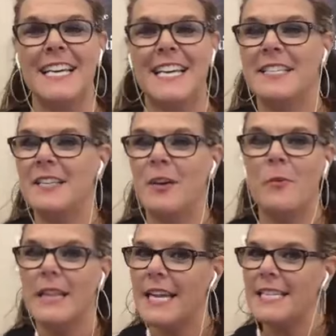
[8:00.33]
So
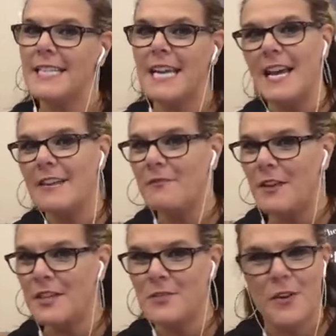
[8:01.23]
we like to hunt and
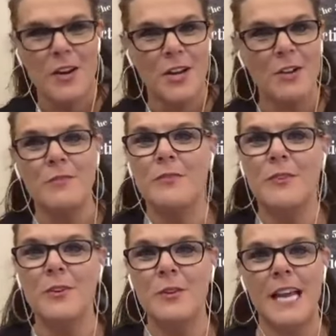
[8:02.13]
fish for our own
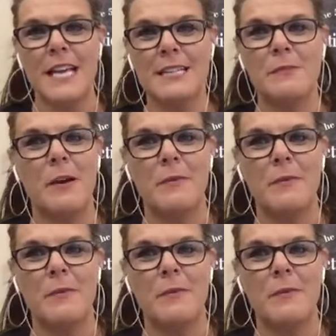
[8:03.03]
food as well.